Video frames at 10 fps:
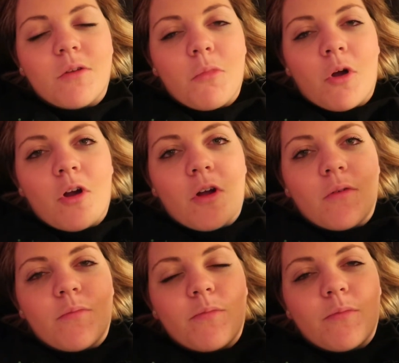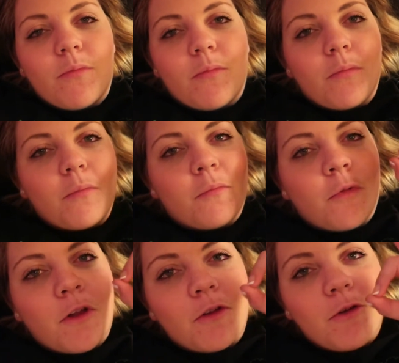tomorrow.
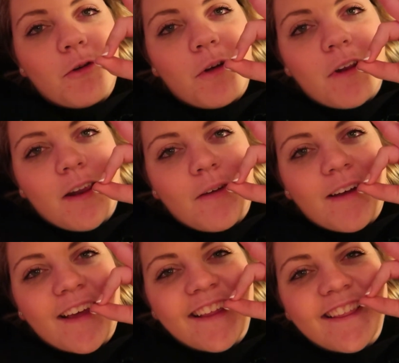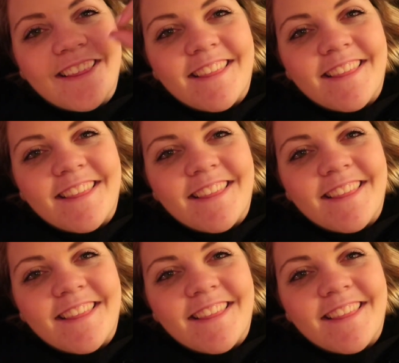But do good anyway.